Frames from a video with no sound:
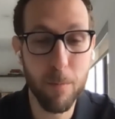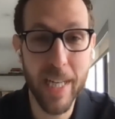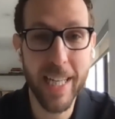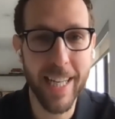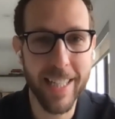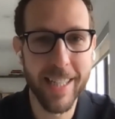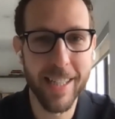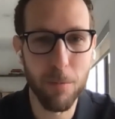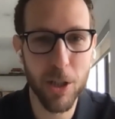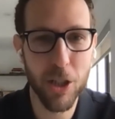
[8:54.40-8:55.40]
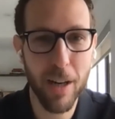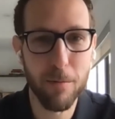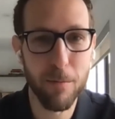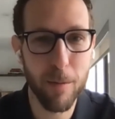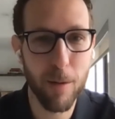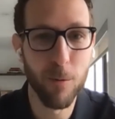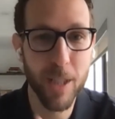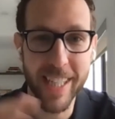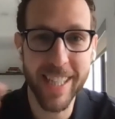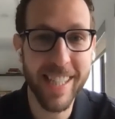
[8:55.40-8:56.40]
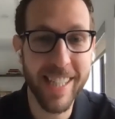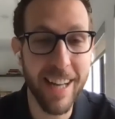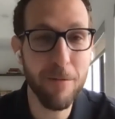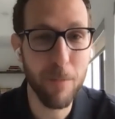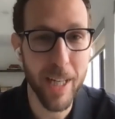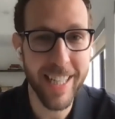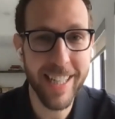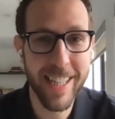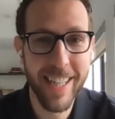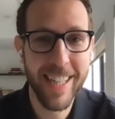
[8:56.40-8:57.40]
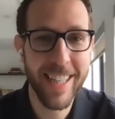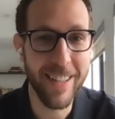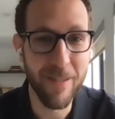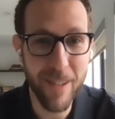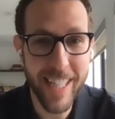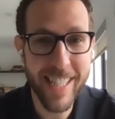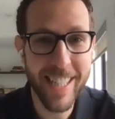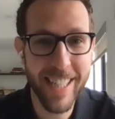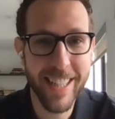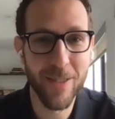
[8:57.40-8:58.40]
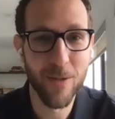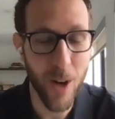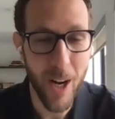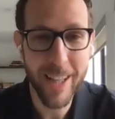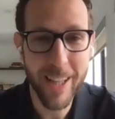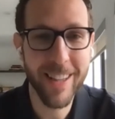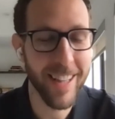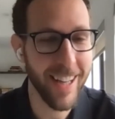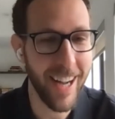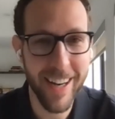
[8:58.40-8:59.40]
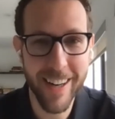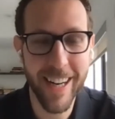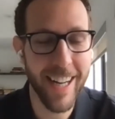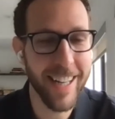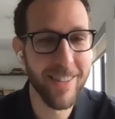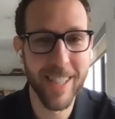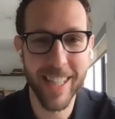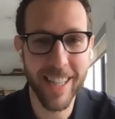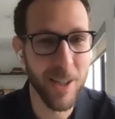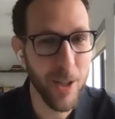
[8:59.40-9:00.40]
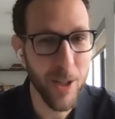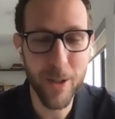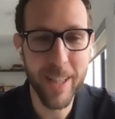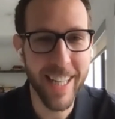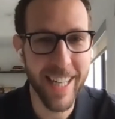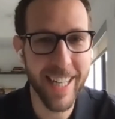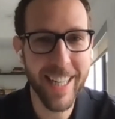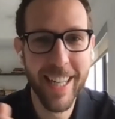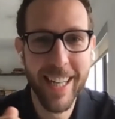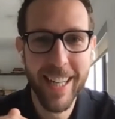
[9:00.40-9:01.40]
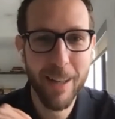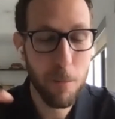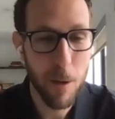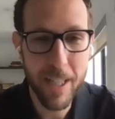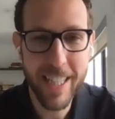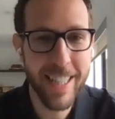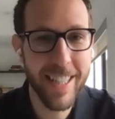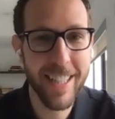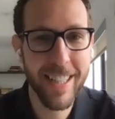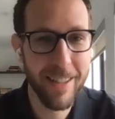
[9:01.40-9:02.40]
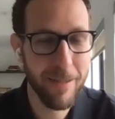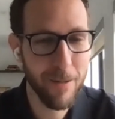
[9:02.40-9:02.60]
big kid summer job. And my mom was like, save money, invest it in the Roth IRA. It was like the new thing. Put it in the